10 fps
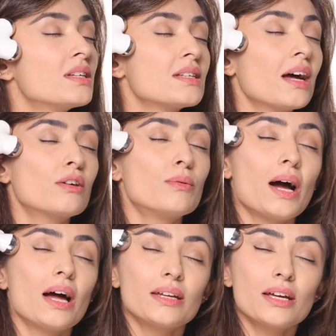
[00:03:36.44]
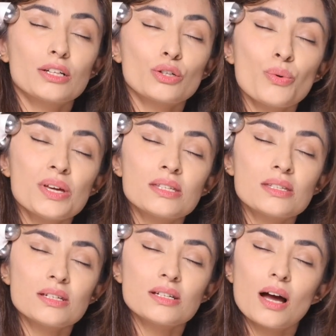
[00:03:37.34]
the zygomatic,
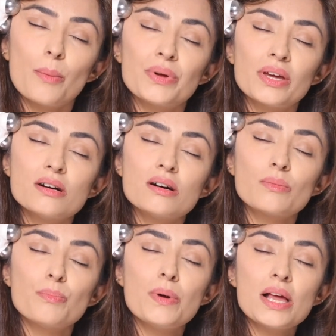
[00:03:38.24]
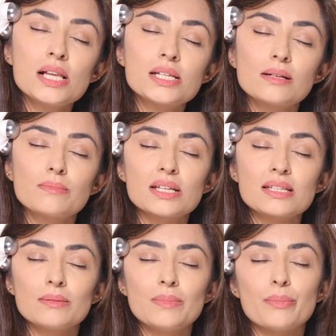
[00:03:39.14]
twisting up here, building
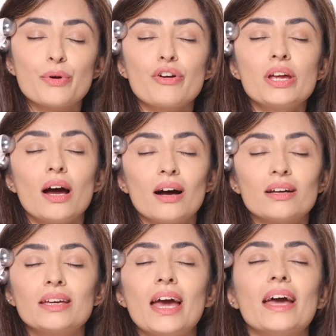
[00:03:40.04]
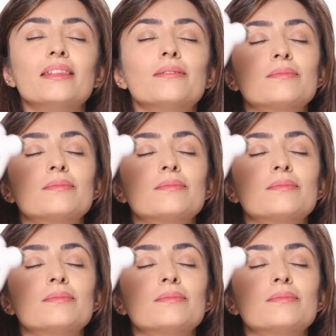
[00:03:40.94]
muscle memory again.